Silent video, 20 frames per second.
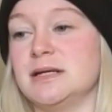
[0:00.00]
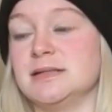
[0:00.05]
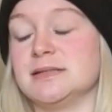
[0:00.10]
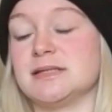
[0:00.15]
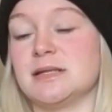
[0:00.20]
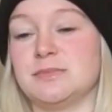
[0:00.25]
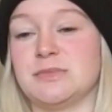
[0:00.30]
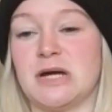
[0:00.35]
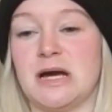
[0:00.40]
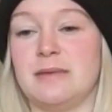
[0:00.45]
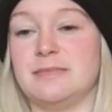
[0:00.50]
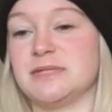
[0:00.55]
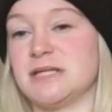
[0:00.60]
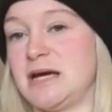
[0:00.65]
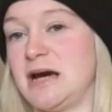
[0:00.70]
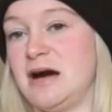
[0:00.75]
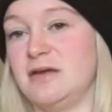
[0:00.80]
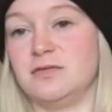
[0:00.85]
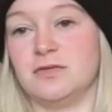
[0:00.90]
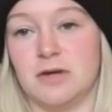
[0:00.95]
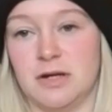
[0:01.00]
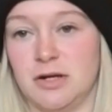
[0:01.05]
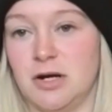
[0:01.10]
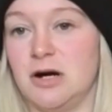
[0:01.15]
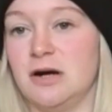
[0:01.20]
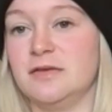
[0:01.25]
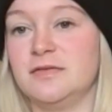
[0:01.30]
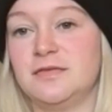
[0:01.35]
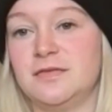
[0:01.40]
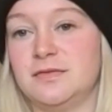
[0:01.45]
and sometimes they have
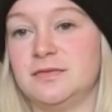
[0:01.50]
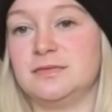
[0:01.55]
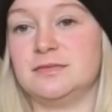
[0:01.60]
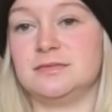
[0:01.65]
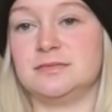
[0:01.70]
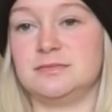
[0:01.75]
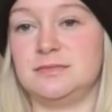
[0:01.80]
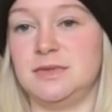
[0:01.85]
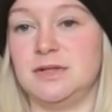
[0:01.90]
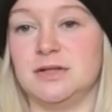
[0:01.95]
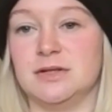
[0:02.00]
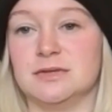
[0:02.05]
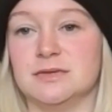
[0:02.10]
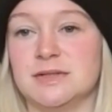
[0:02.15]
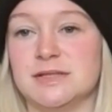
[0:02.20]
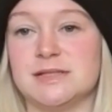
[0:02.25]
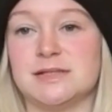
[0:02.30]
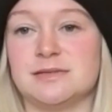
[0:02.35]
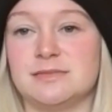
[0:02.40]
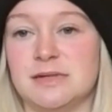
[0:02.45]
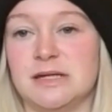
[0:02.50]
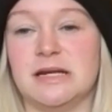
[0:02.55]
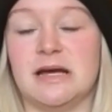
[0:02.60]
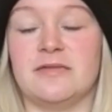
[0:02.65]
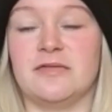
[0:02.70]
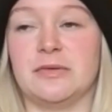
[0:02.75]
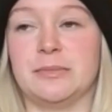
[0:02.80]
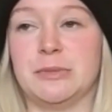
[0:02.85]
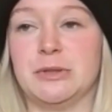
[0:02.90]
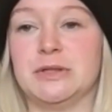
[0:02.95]
runoff, it's
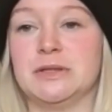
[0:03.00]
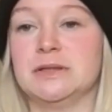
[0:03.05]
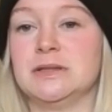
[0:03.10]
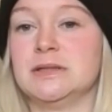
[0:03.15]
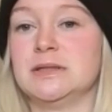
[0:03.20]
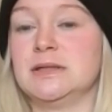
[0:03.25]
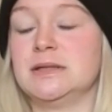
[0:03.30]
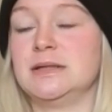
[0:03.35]
inevitable,